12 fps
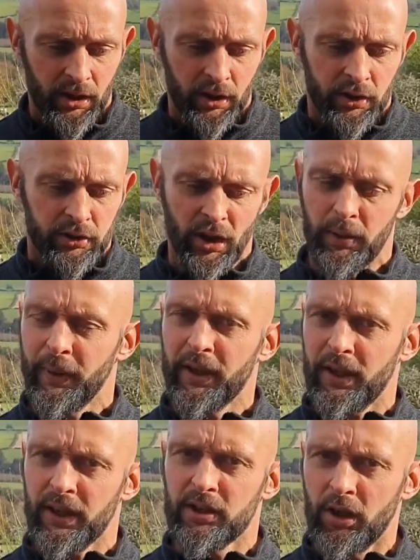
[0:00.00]
So the big
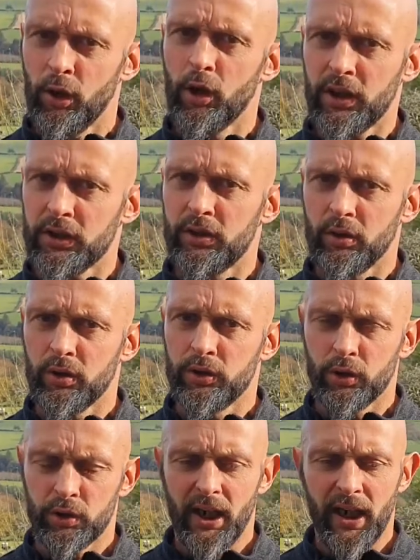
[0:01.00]
thing is to look at
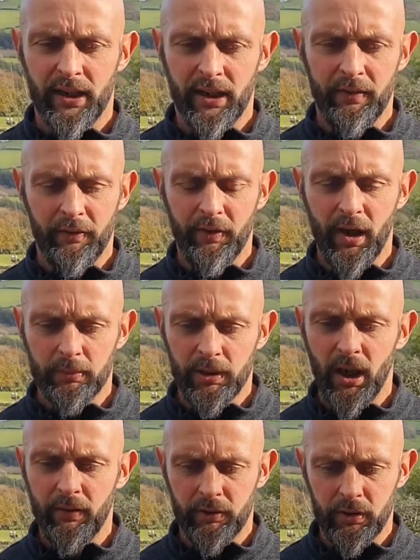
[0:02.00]
your target average farm
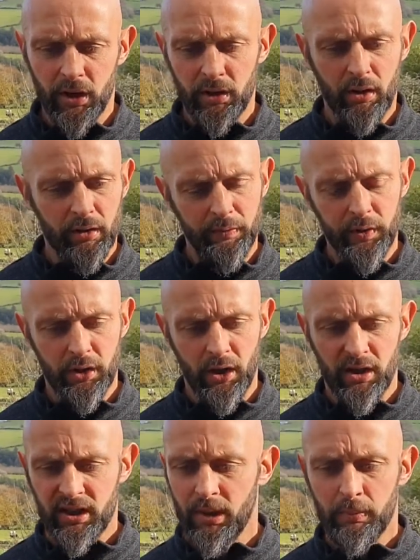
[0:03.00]
cover on the 1st of
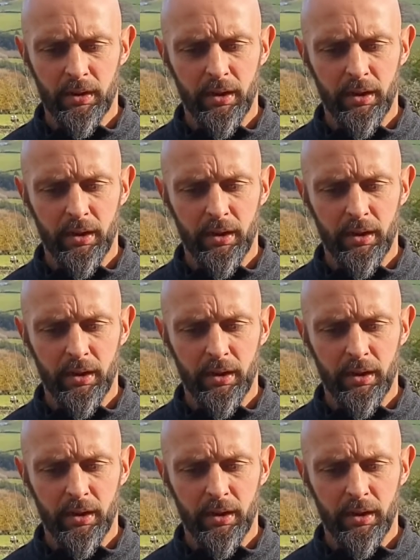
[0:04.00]
December.